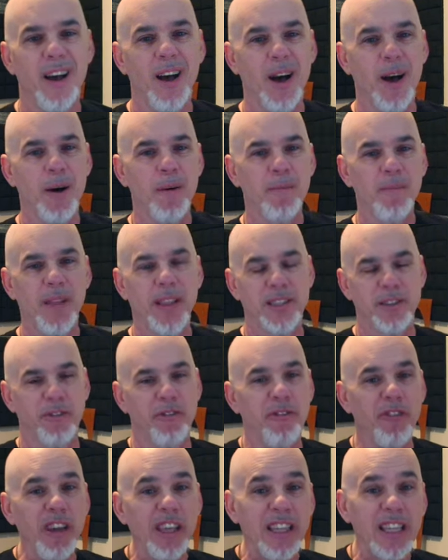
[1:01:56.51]
Um, it's a
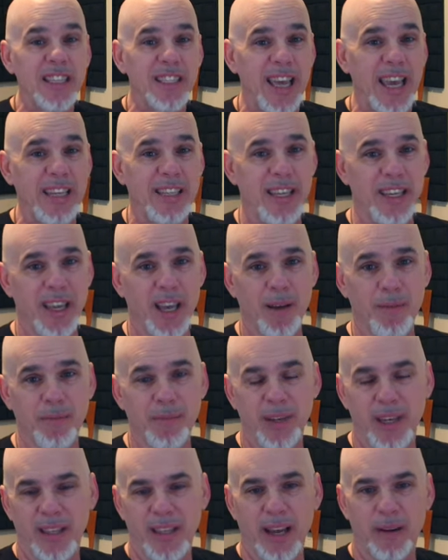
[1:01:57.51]
feeless ATM
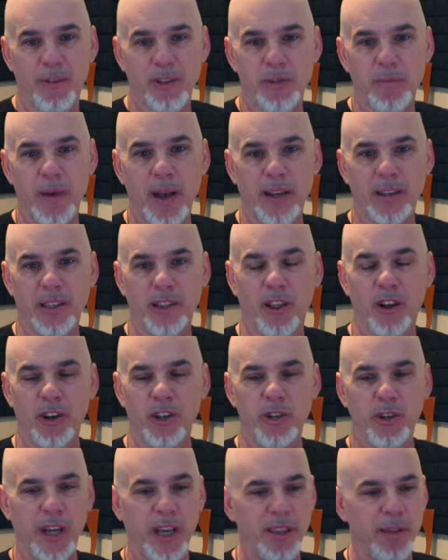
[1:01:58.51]
in that respect, as long
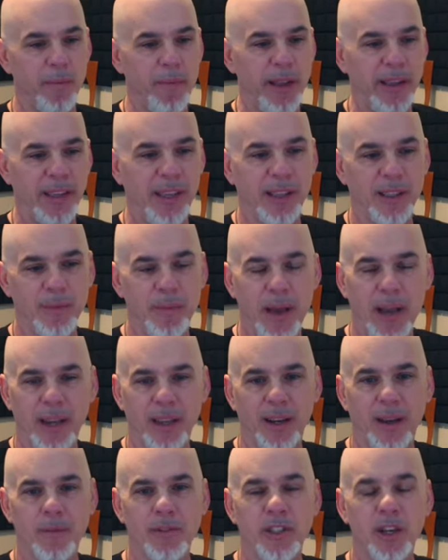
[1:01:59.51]
as you've got the bank account to back it up.